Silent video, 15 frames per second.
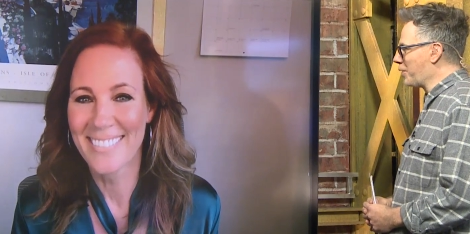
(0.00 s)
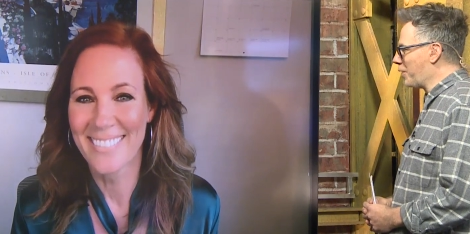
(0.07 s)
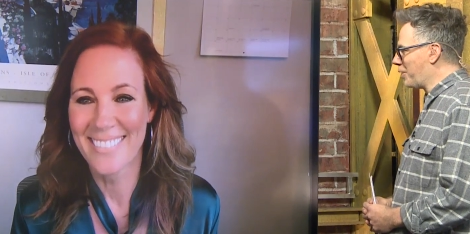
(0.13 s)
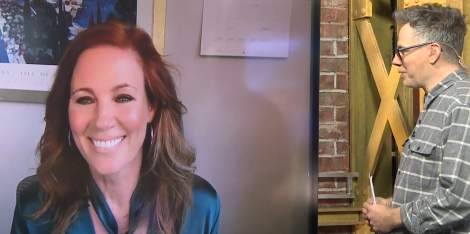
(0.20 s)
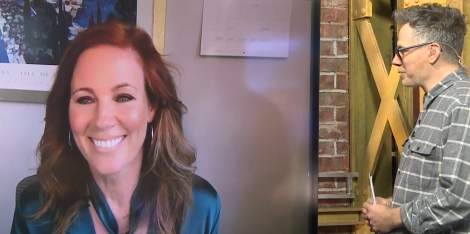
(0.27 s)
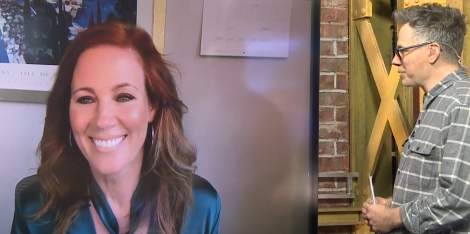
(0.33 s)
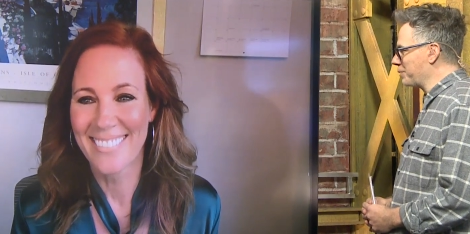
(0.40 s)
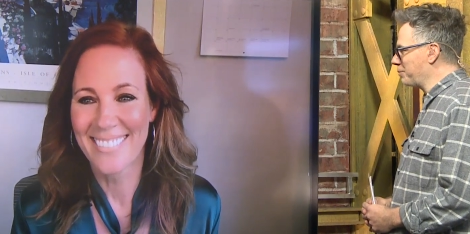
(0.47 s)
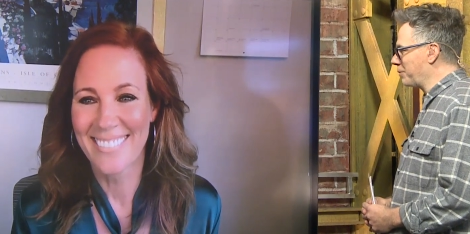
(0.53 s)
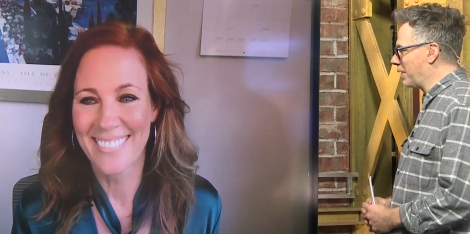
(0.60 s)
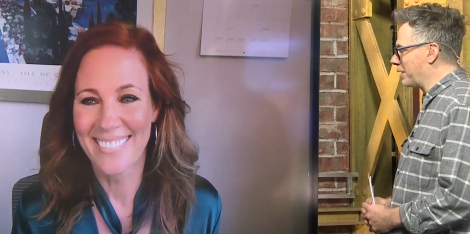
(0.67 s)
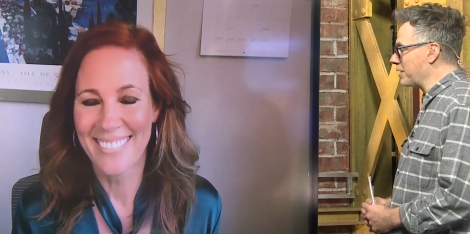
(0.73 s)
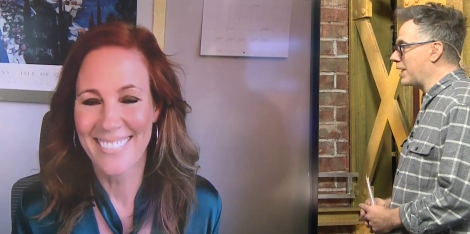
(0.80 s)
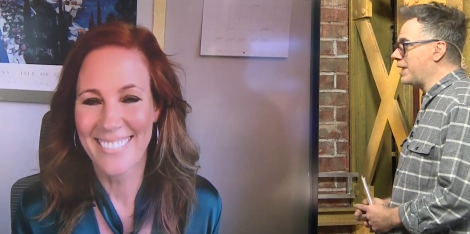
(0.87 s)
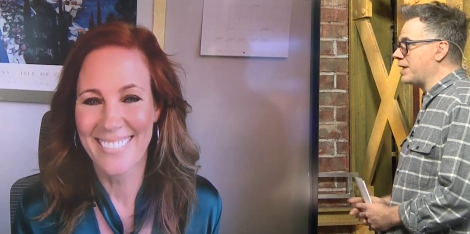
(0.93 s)
Speaker 1: awesome. Uh,
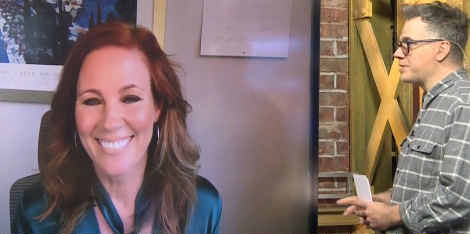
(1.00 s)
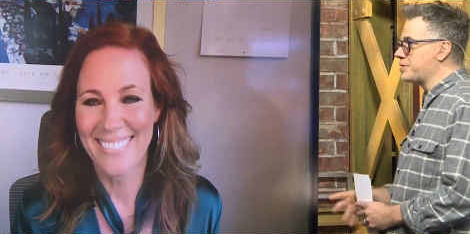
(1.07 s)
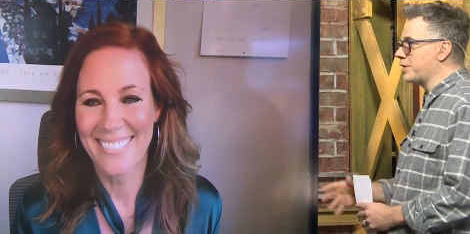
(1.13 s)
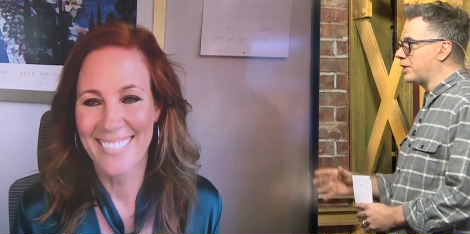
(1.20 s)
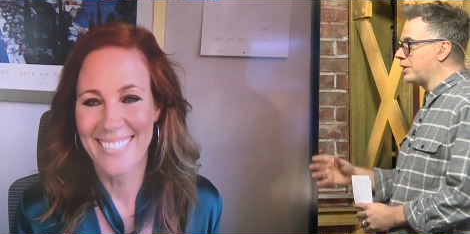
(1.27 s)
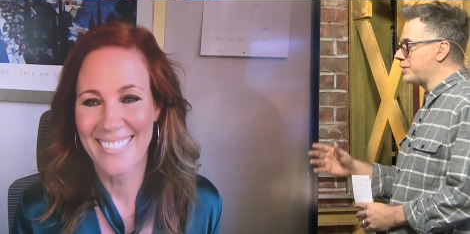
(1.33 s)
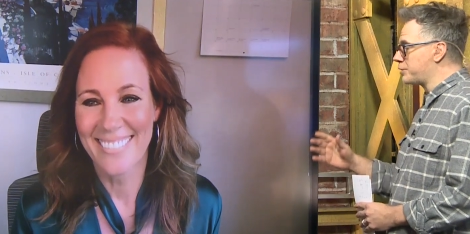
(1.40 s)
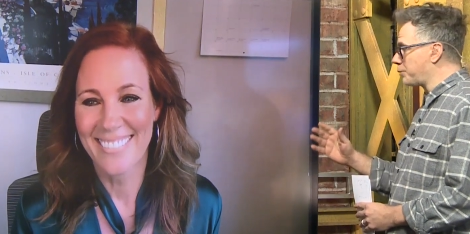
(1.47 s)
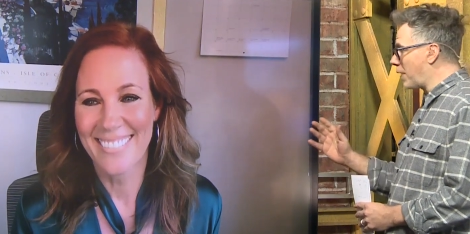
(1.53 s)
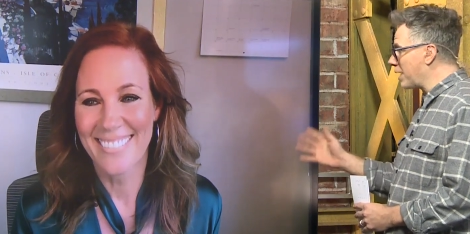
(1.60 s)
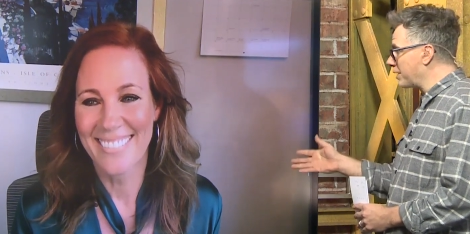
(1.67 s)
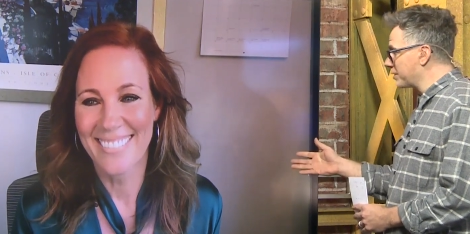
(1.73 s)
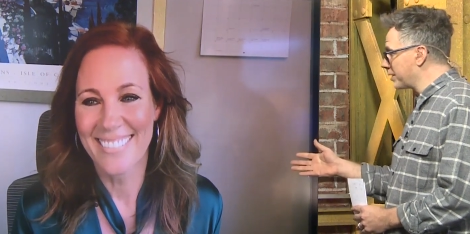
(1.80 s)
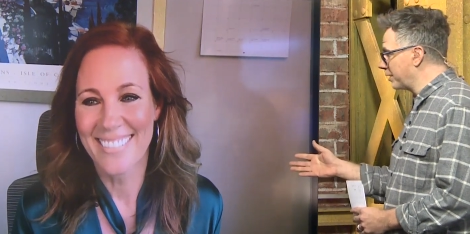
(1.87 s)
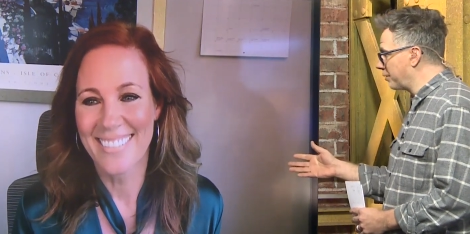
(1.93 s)
and it's uh, it's
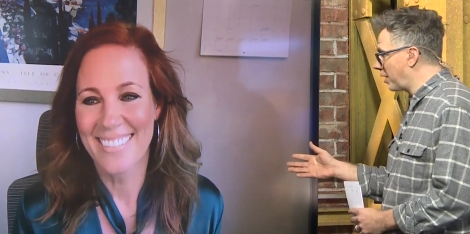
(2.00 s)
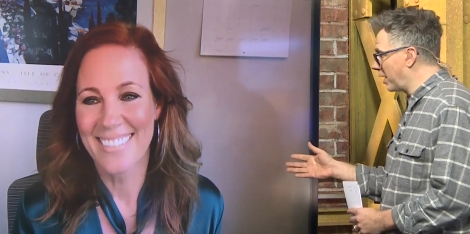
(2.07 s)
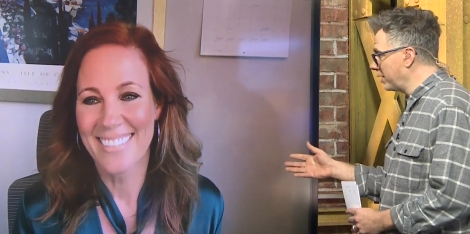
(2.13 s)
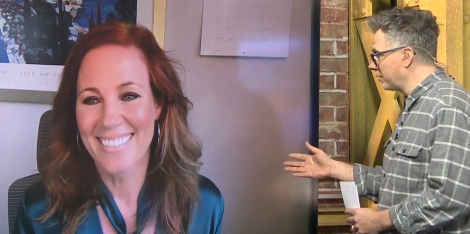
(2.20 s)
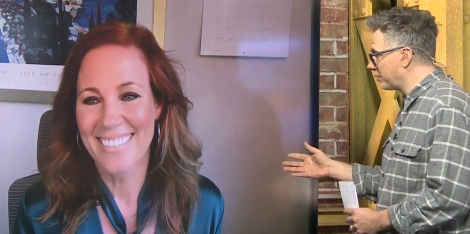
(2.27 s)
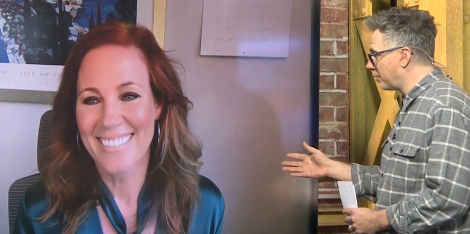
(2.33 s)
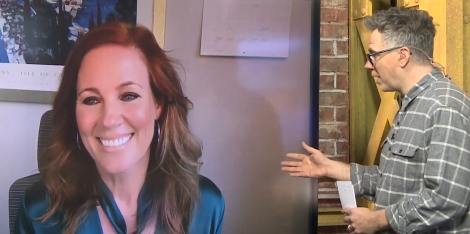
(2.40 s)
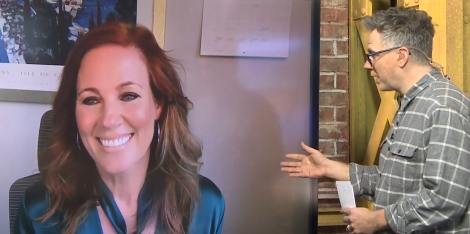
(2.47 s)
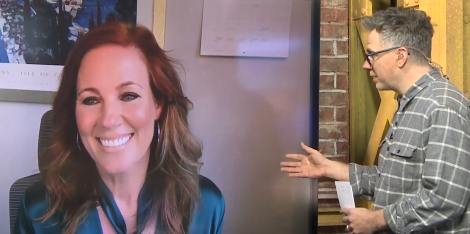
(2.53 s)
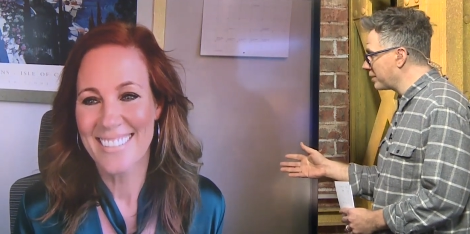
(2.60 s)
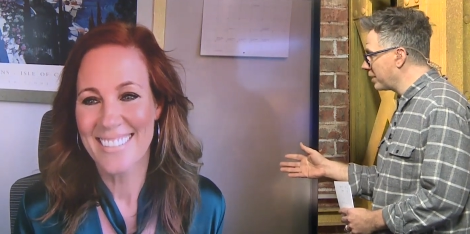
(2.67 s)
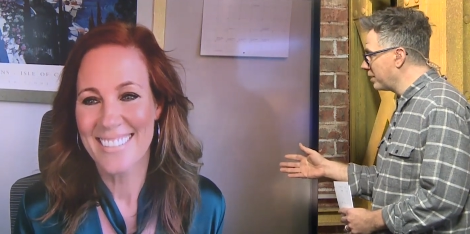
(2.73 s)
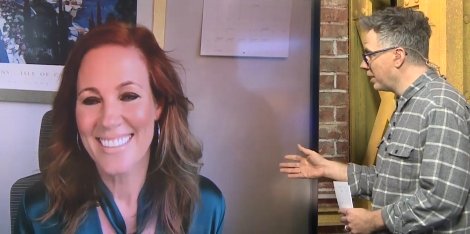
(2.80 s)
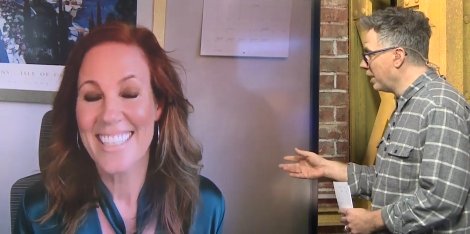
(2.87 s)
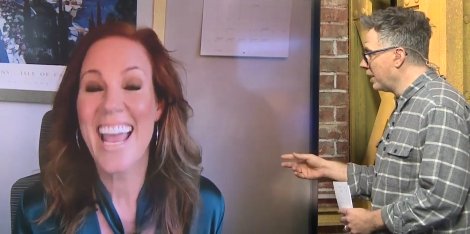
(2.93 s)
Rakuten, right?
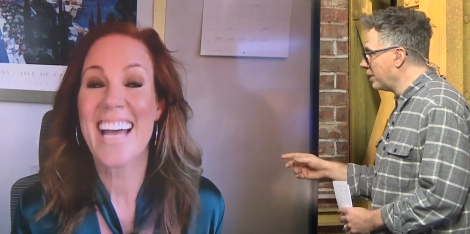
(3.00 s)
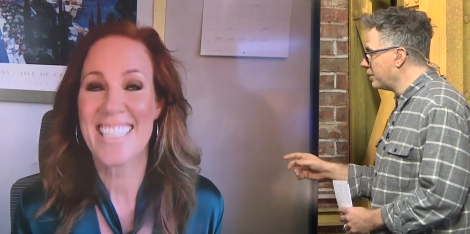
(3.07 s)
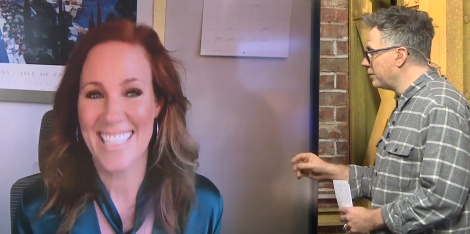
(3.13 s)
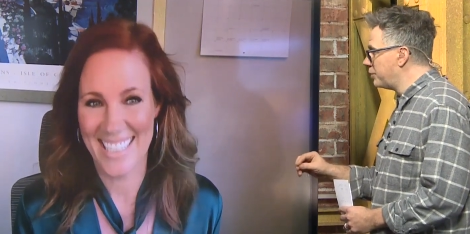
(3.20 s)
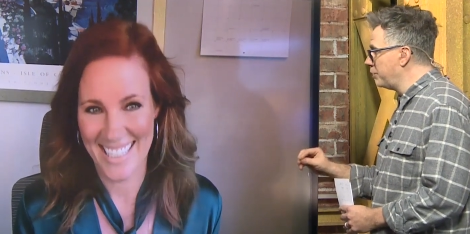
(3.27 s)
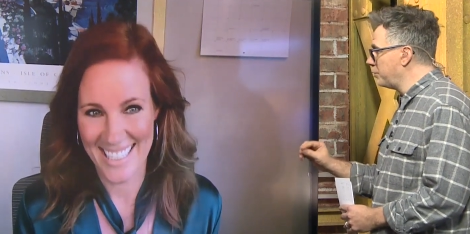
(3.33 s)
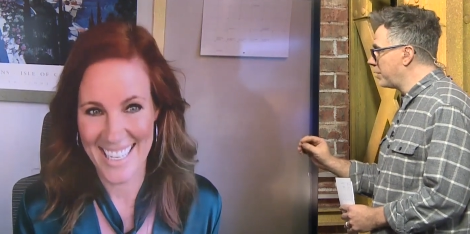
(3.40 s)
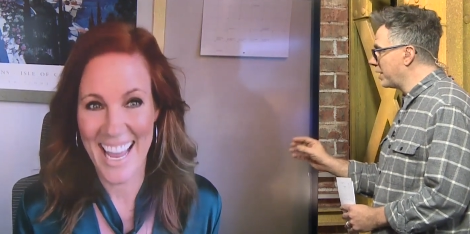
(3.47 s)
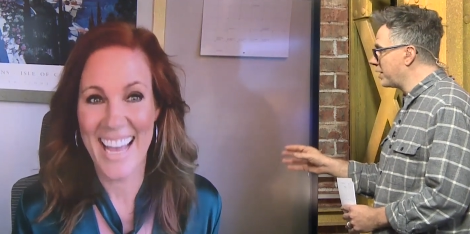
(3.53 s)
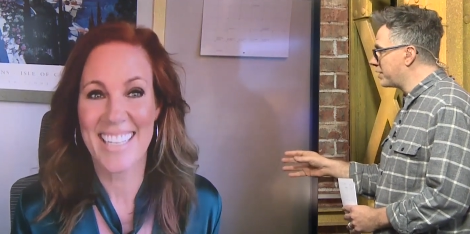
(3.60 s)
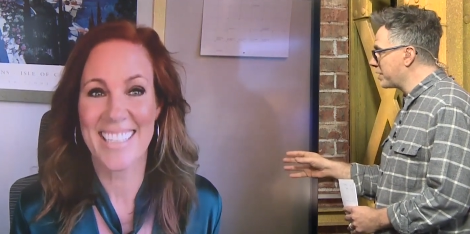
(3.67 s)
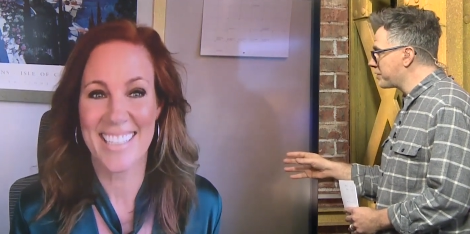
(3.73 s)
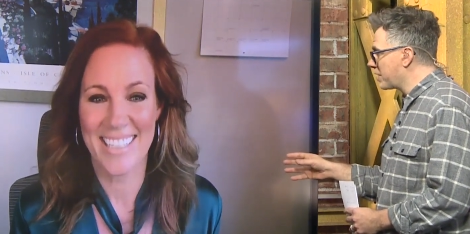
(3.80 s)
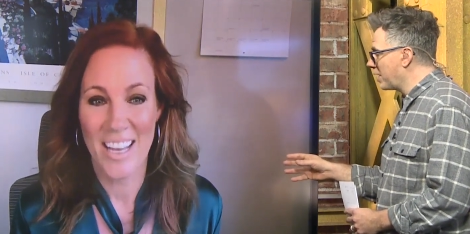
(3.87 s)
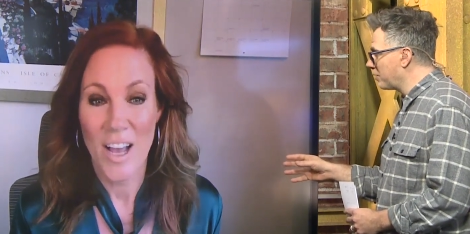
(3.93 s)
Rakuten? Yes. Do you yes. get a
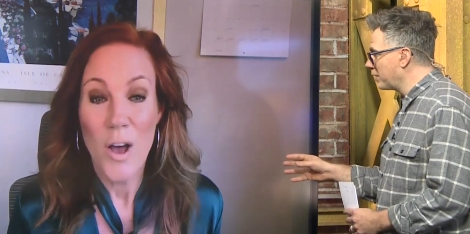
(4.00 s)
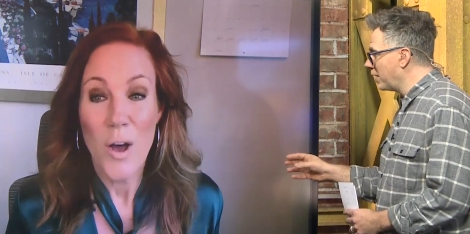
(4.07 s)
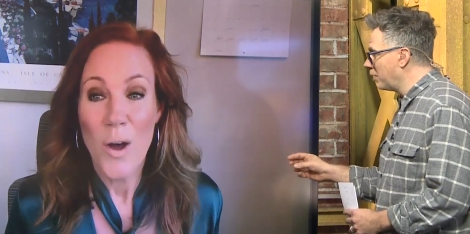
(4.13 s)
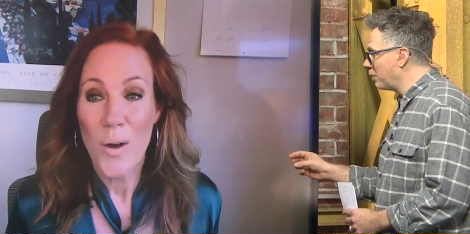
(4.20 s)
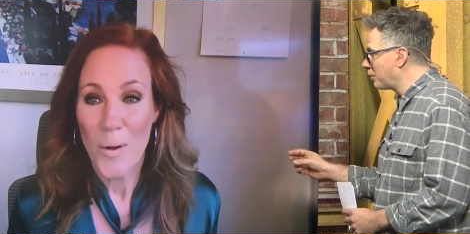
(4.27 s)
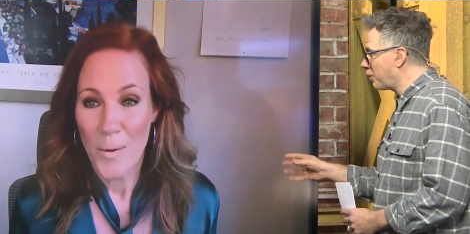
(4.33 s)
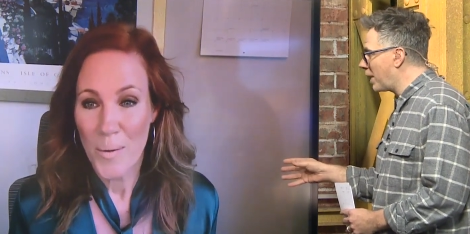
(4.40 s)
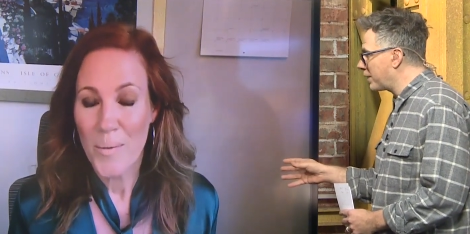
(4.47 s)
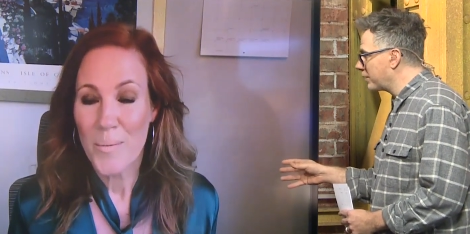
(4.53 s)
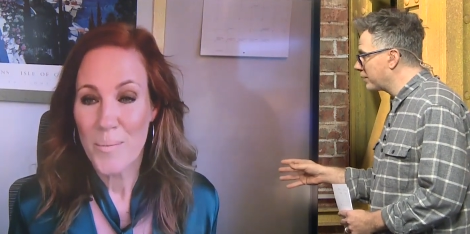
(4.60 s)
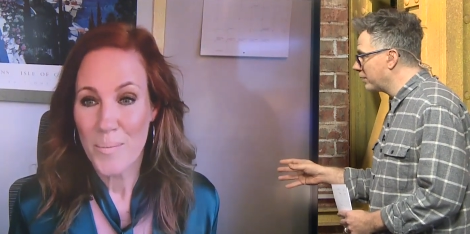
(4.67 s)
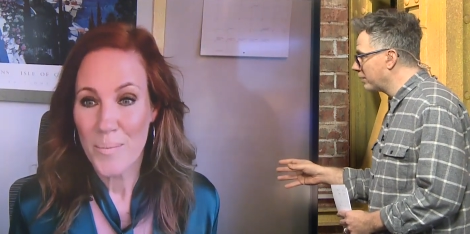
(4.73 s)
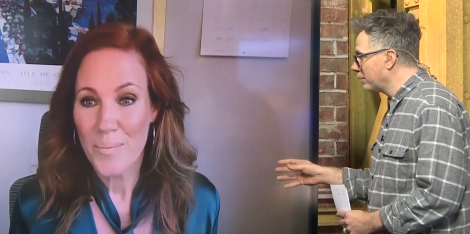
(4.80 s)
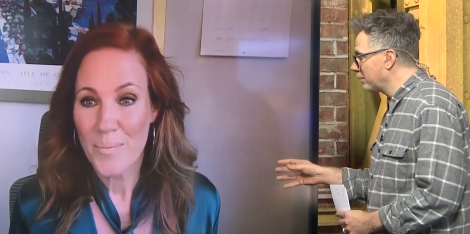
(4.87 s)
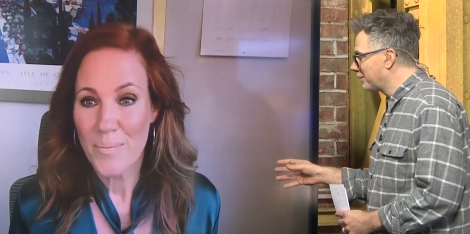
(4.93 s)
discount now on
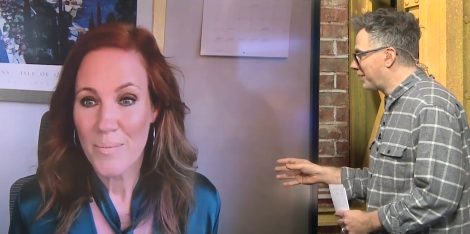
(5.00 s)
Rakuten?